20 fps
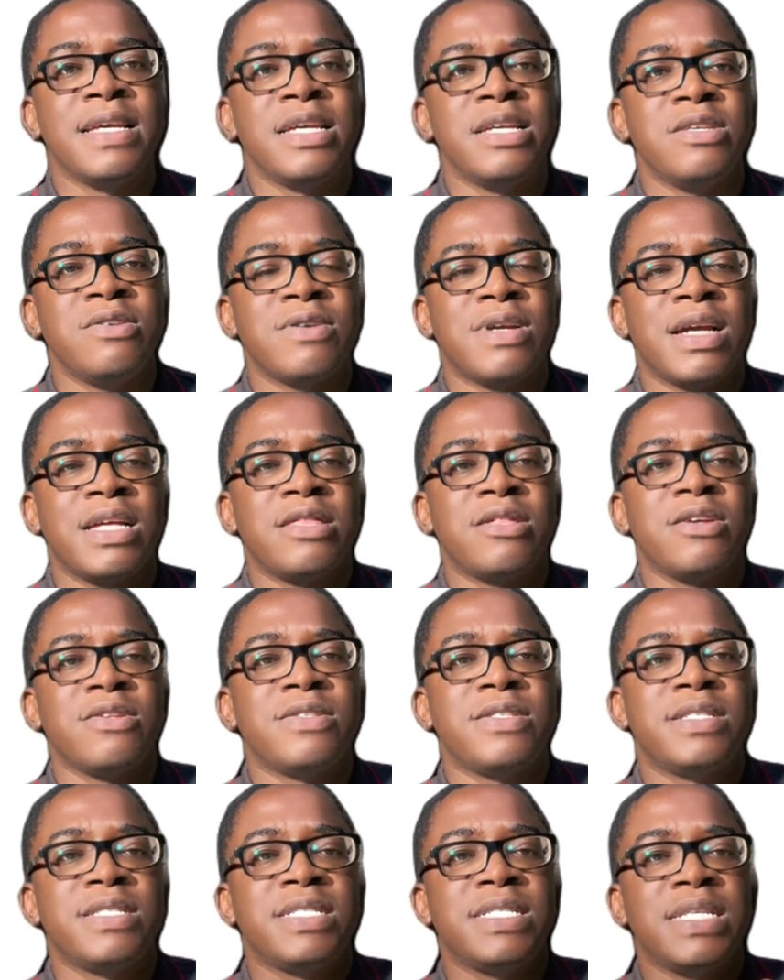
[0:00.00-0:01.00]
You
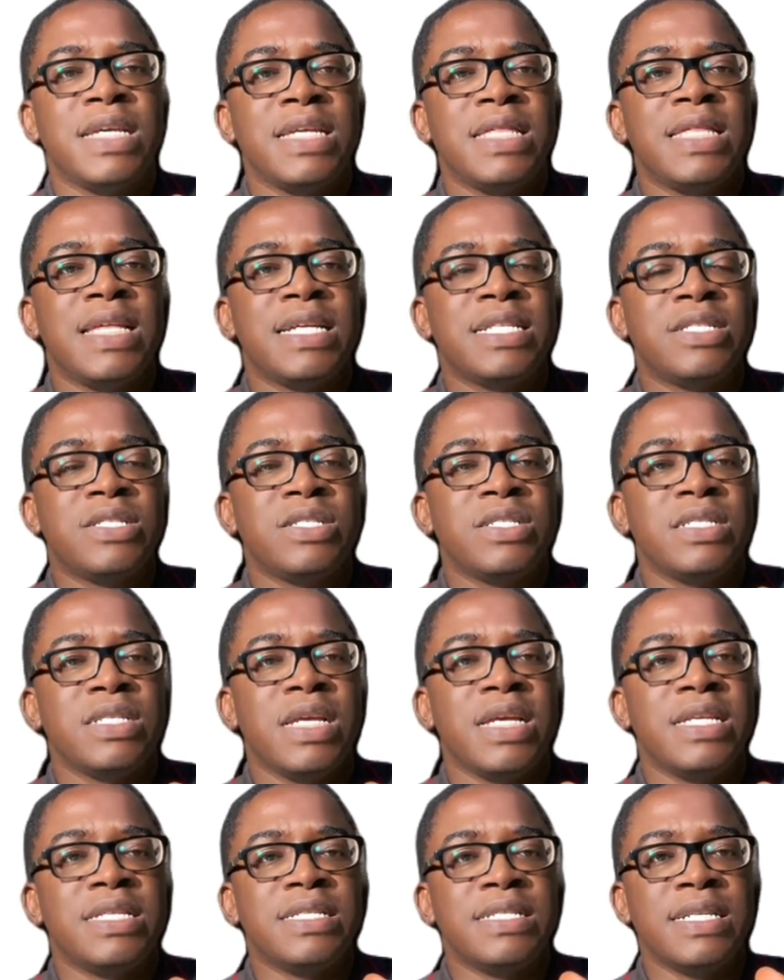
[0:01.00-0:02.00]
cannot say that
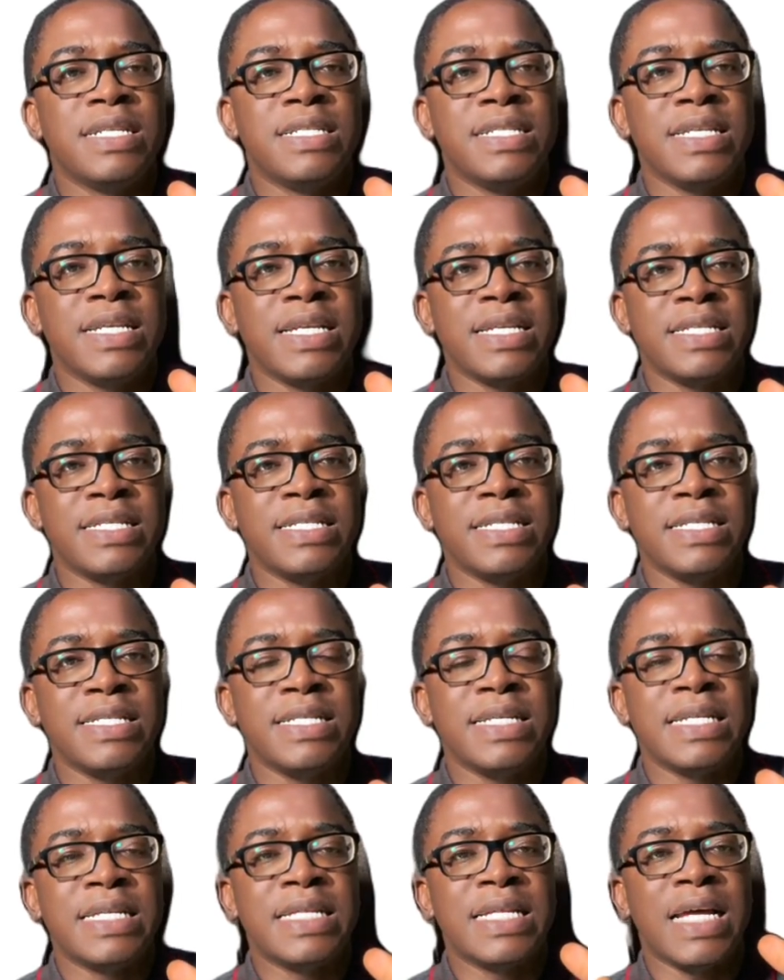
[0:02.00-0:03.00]
a state
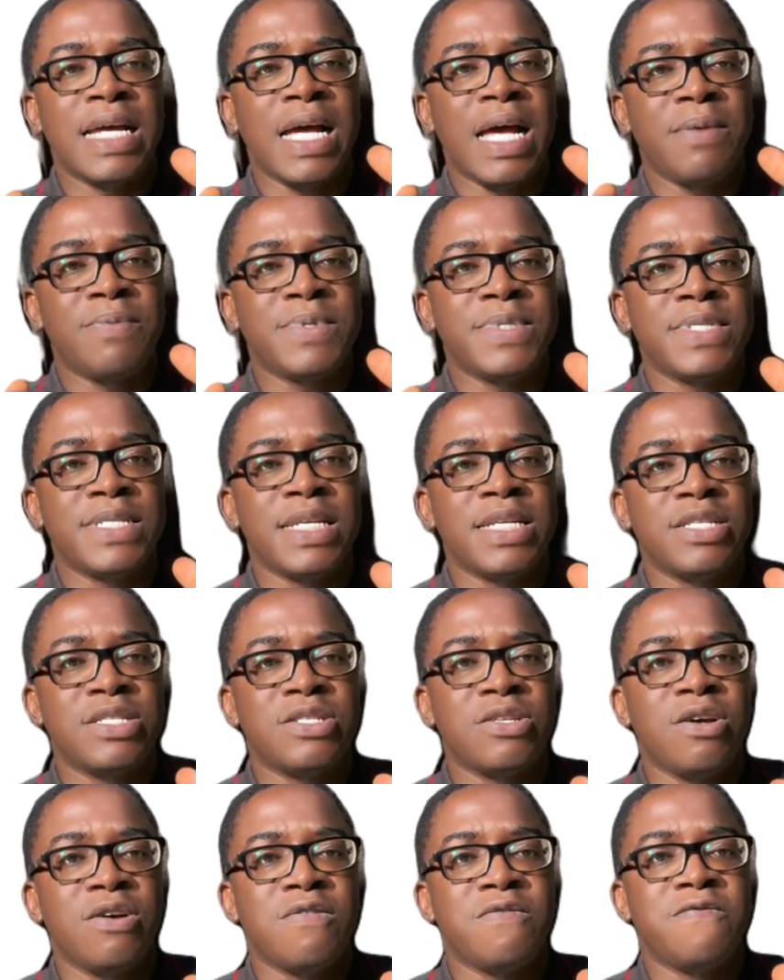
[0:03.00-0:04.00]
exists in the
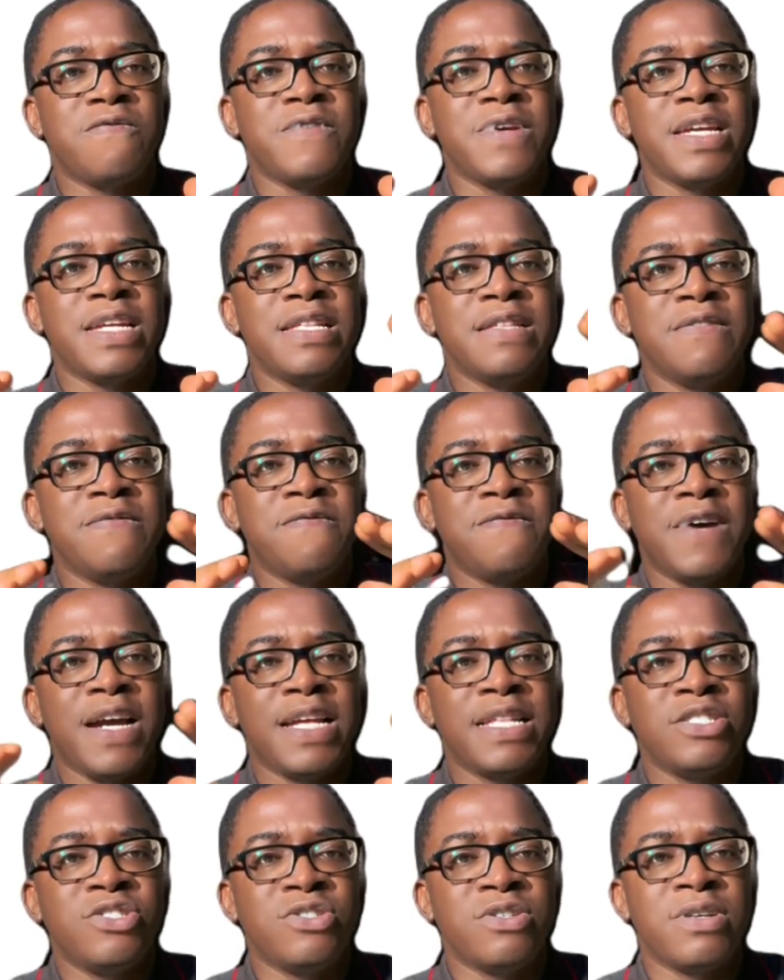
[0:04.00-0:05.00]
absence of a
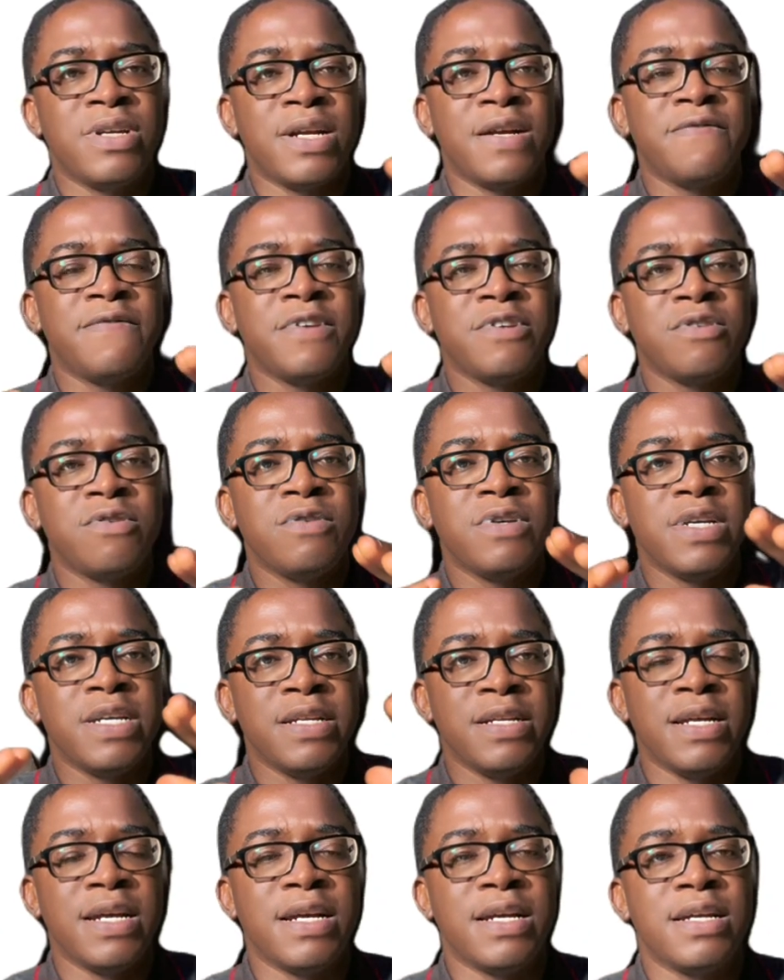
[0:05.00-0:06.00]
defined geographical
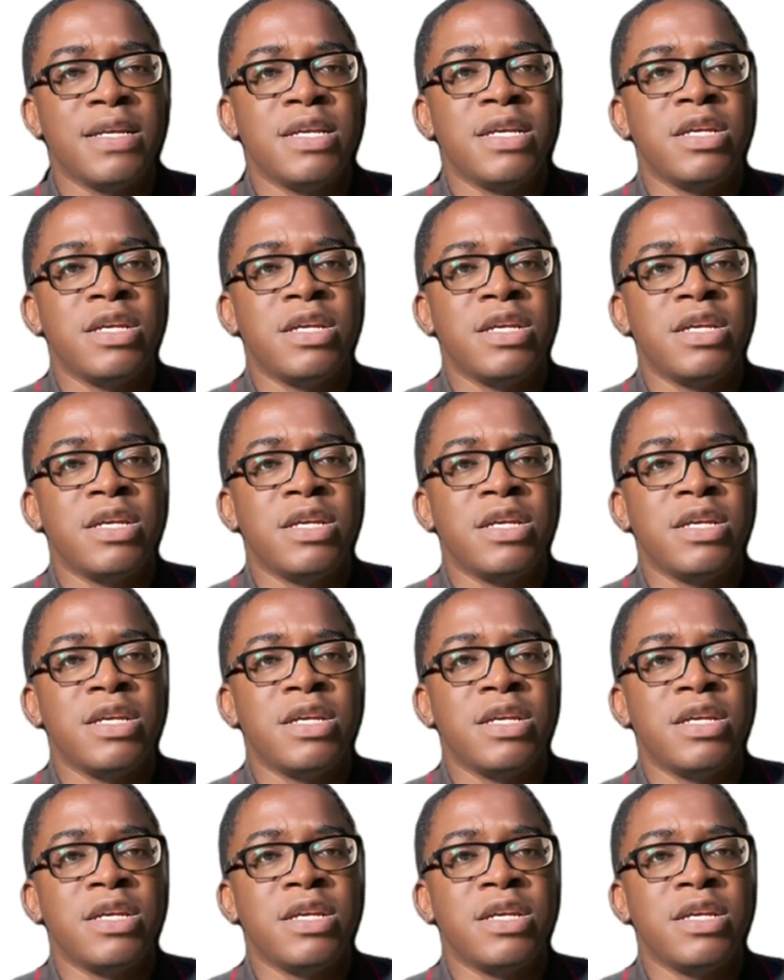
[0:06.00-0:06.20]
area.